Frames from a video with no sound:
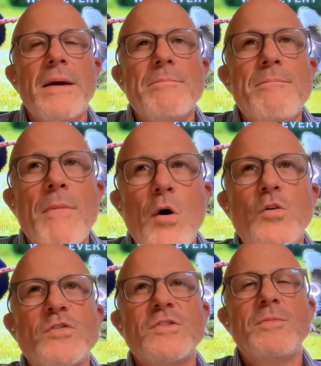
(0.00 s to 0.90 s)

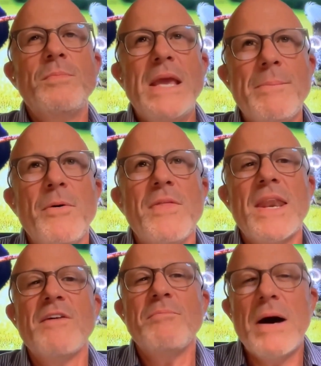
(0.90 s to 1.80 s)
Most people that
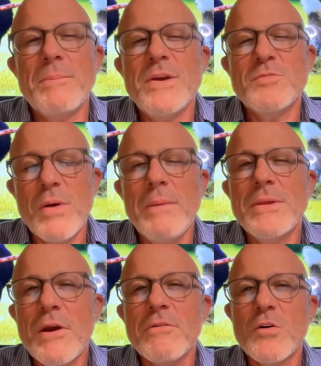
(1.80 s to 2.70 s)
have puppies probably
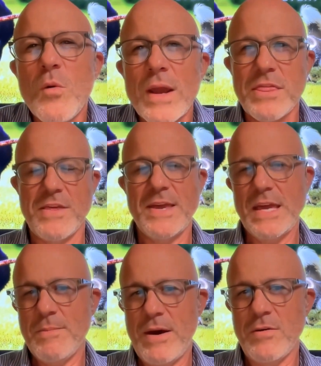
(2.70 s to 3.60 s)
aren't quite thinking
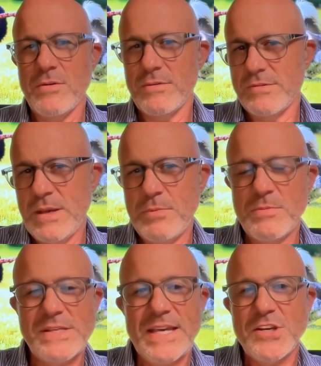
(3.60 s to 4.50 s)
about
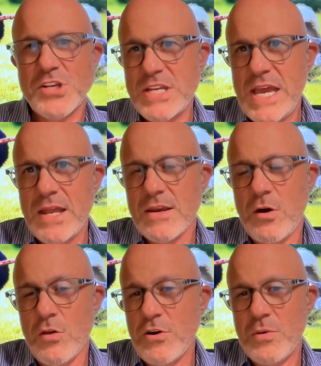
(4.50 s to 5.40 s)
supplementation yet,
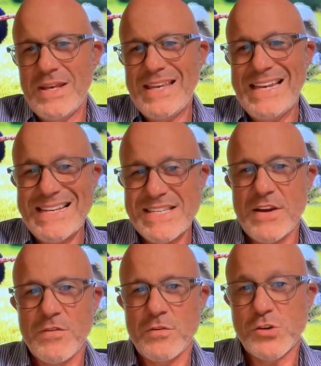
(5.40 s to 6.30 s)
although it is
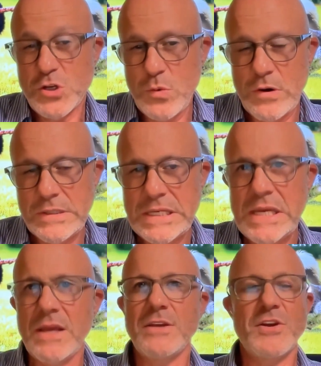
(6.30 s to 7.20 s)
never too early.
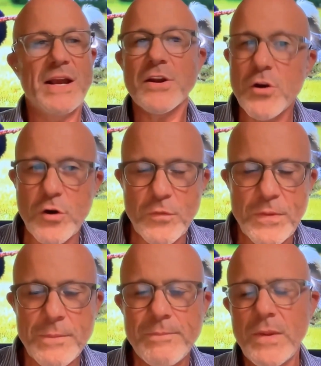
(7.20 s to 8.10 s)
You're not going to hurt
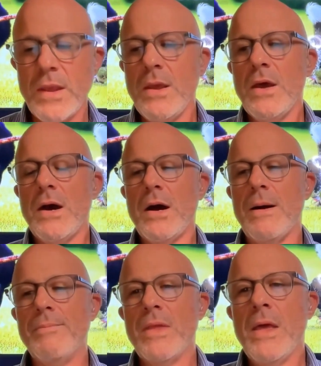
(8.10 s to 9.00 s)

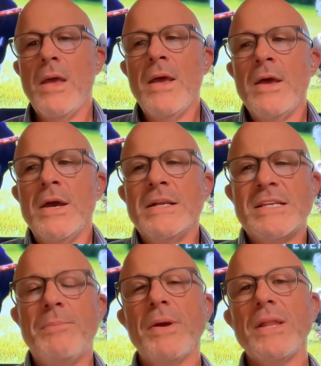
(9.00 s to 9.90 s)
them.
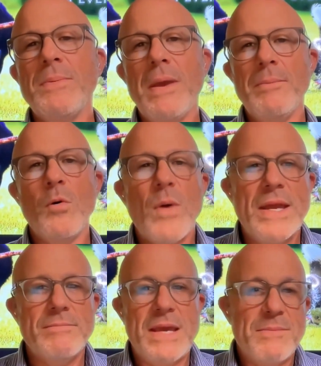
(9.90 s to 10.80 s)
Typically, people
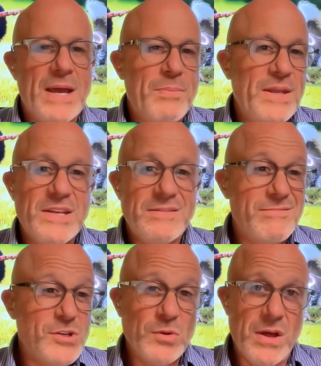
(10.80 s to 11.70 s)
wait, in my opinion,
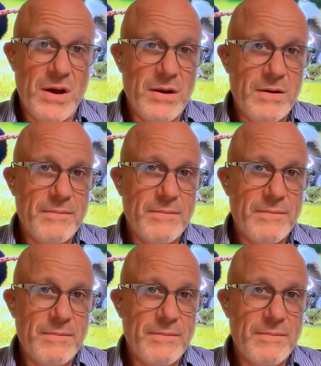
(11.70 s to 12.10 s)
too long.